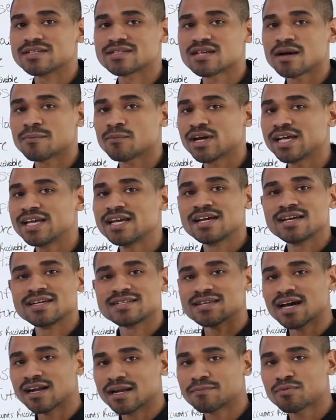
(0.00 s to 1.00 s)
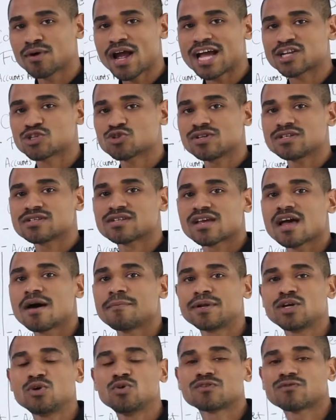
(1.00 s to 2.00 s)
summary, Dun & Bradstreet is the
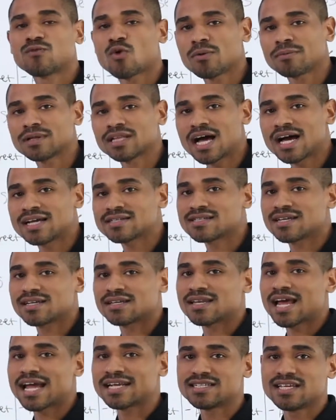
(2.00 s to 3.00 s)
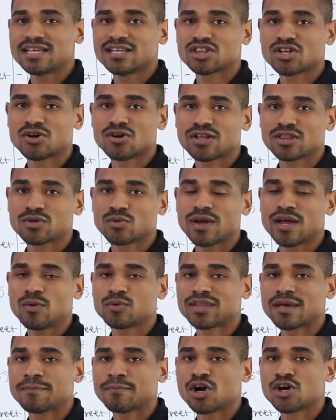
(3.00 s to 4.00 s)
company who's formalized it. 1933 with
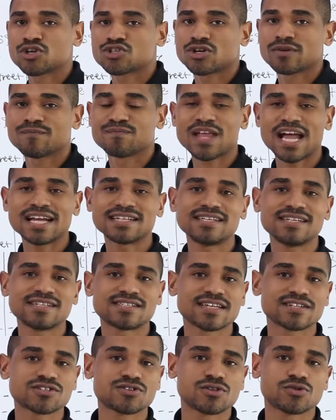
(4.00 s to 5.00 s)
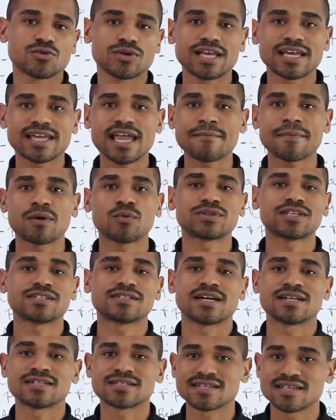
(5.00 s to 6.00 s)
the merger, 1963 they came up with the
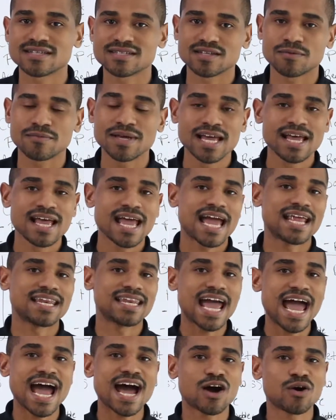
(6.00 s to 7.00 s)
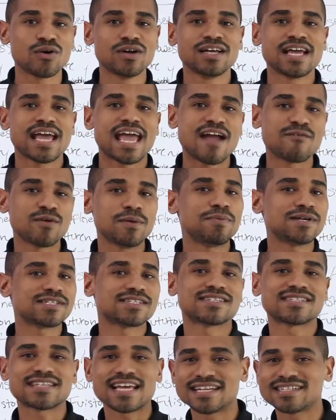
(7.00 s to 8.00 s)
Dun system, and now every
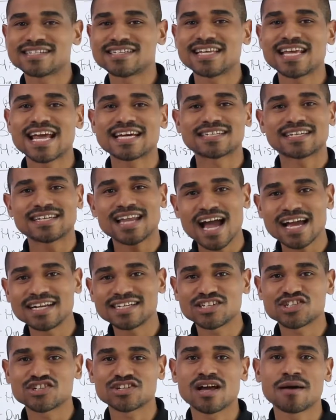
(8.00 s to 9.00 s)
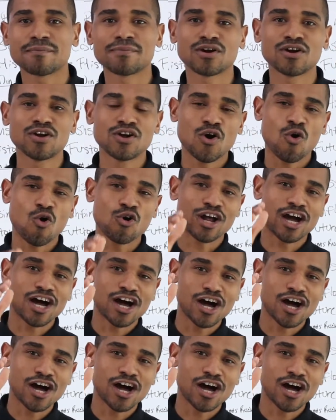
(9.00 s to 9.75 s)
business entity has a 9-digit number on a